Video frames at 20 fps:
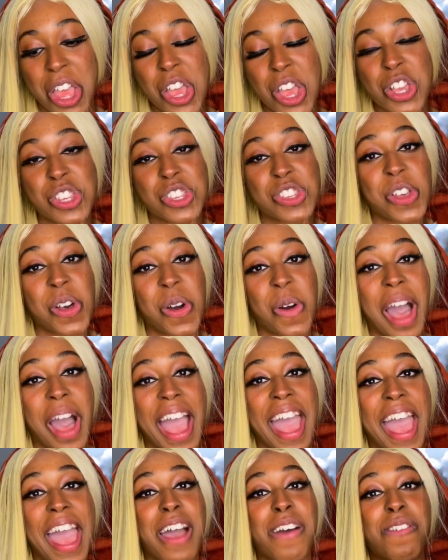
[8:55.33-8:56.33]
So I
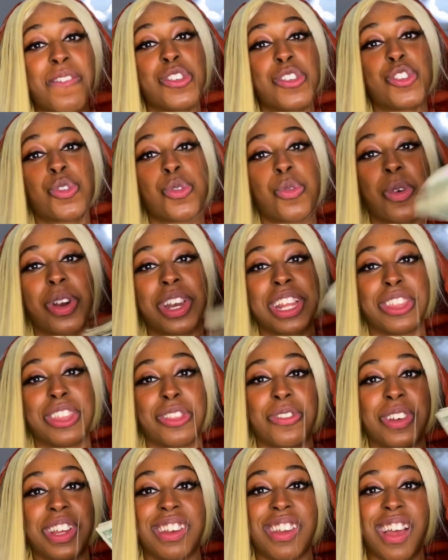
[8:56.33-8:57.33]
have
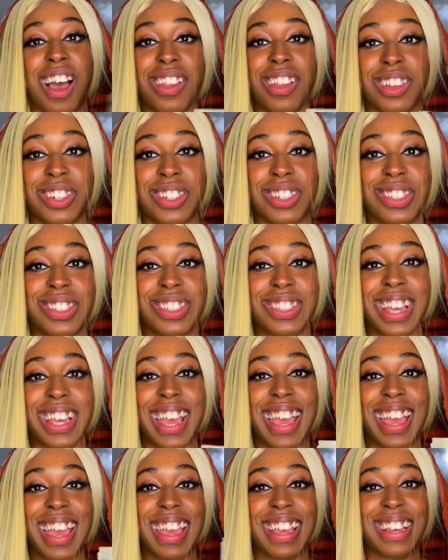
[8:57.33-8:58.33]
$23
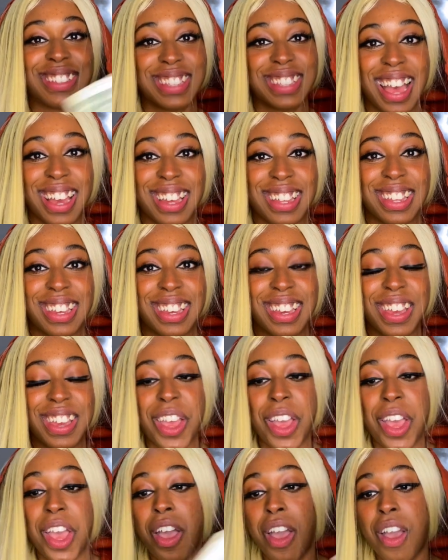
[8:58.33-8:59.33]
exactly
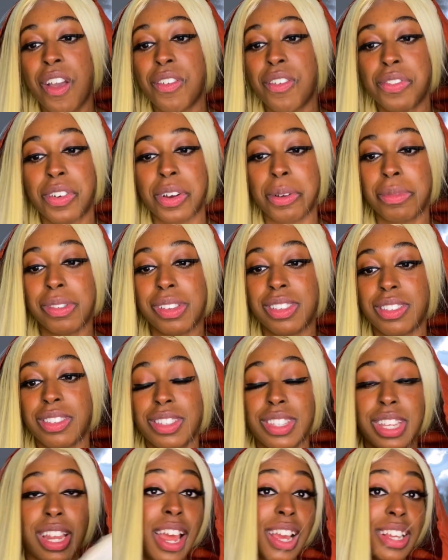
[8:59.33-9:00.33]
from
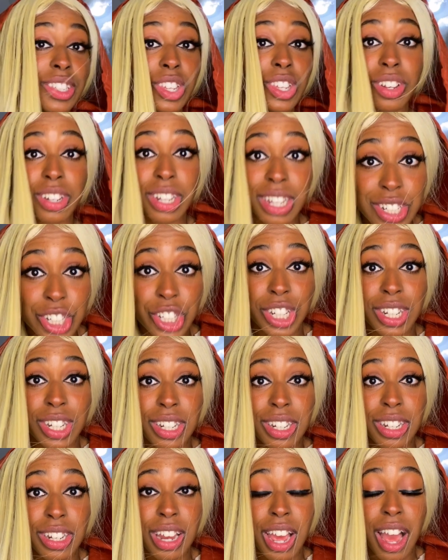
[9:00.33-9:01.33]
tonight's
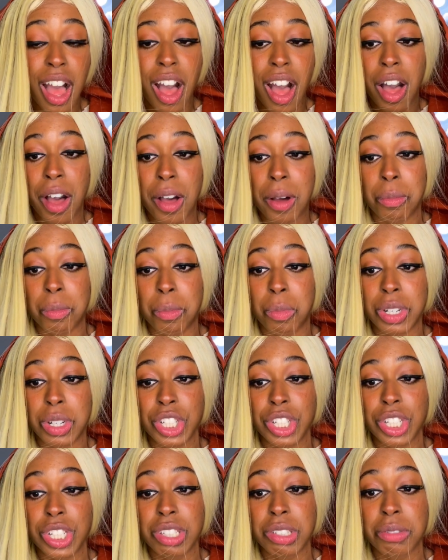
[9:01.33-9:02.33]
audition,
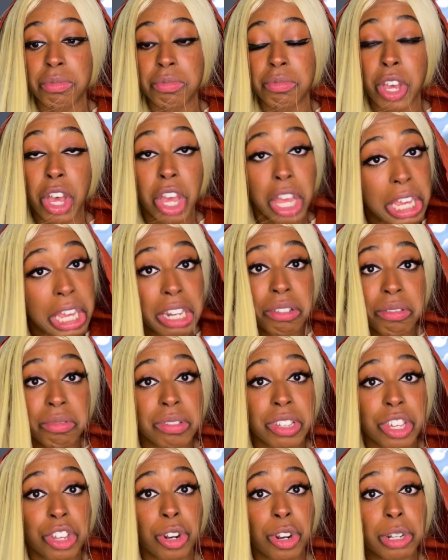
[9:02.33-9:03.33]
which is good,
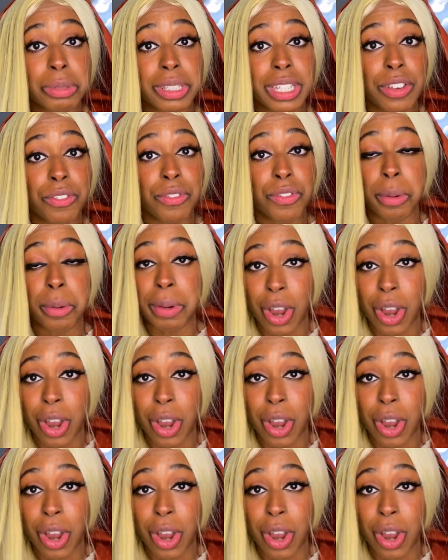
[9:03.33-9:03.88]
you know what I'm saying? From an